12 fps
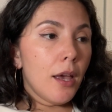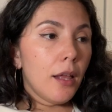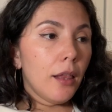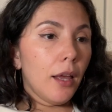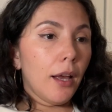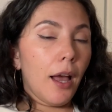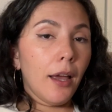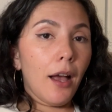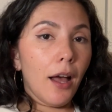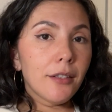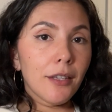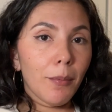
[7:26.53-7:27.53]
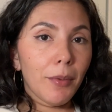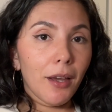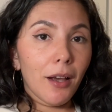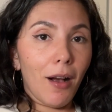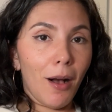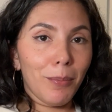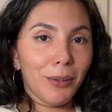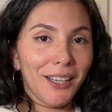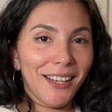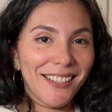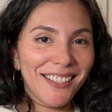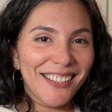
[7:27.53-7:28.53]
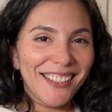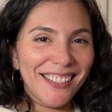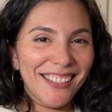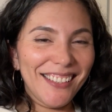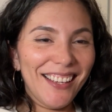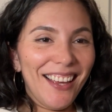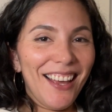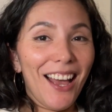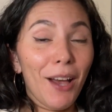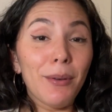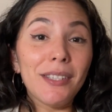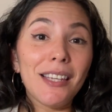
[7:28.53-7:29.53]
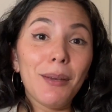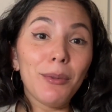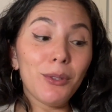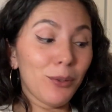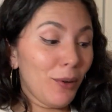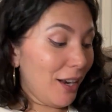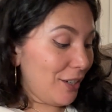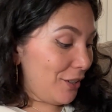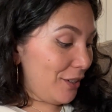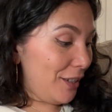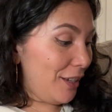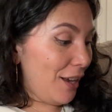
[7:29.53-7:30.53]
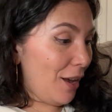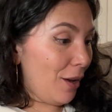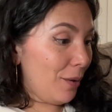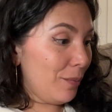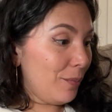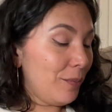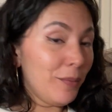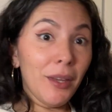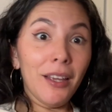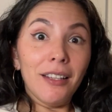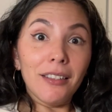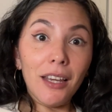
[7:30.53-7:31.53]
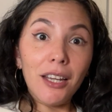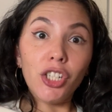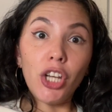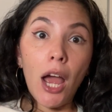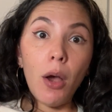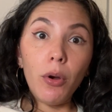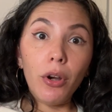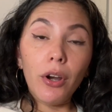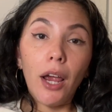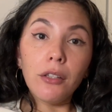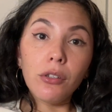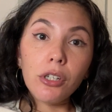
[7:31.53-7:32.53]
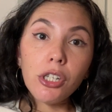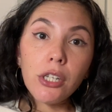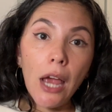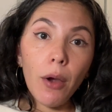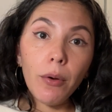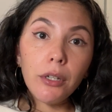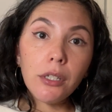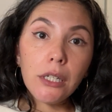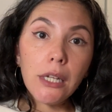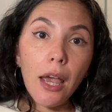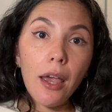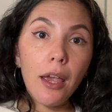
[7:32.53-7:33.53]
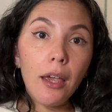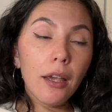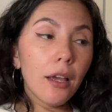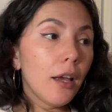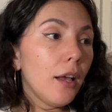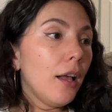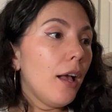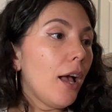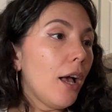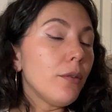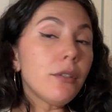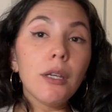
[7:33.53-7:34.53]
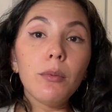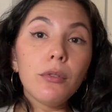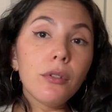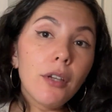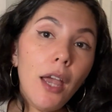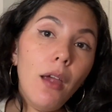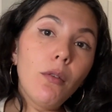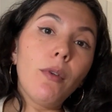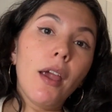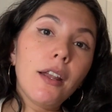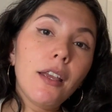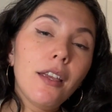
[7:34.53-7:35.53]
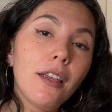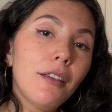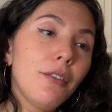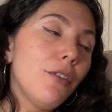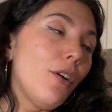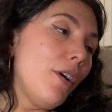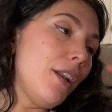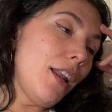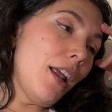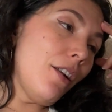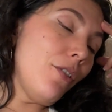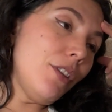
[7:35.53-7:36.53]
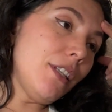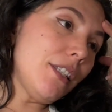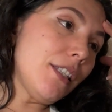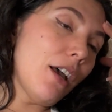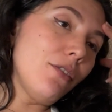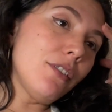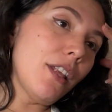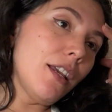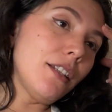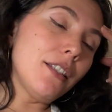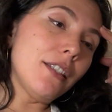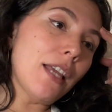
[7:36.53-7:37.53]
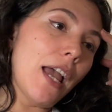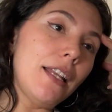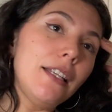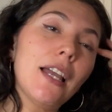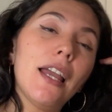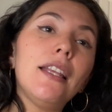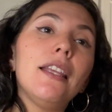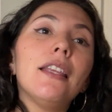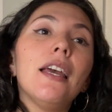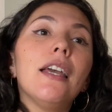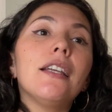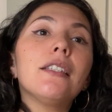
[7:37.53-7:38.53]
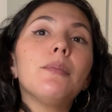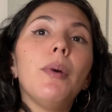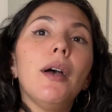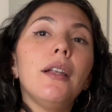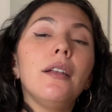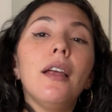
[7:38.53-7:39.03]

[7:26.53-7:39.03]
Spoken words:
Like I got something accomplished. I was able to actually take a shower. I took a shower today. I was able to get ready, you know, and I know this sounds like tiny things, but